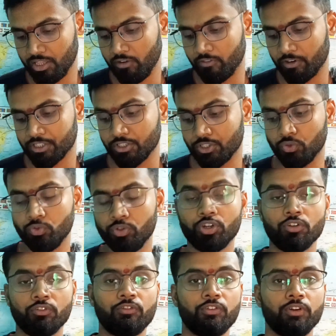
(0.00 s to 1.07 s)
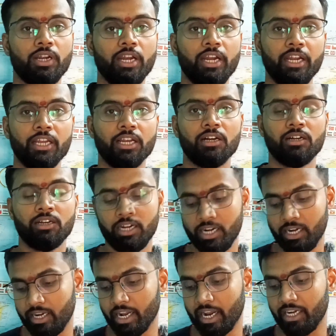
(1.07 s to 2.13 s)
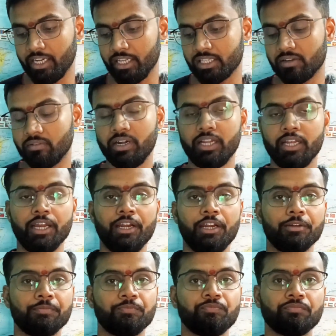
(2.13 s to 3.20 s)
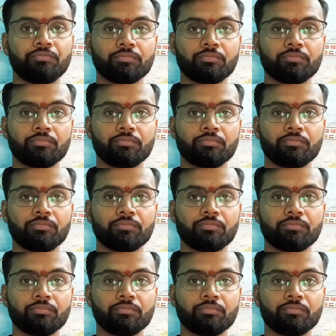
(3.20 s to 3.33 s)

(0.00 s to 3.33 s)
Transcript: Gandhi versus Union of India, 1978,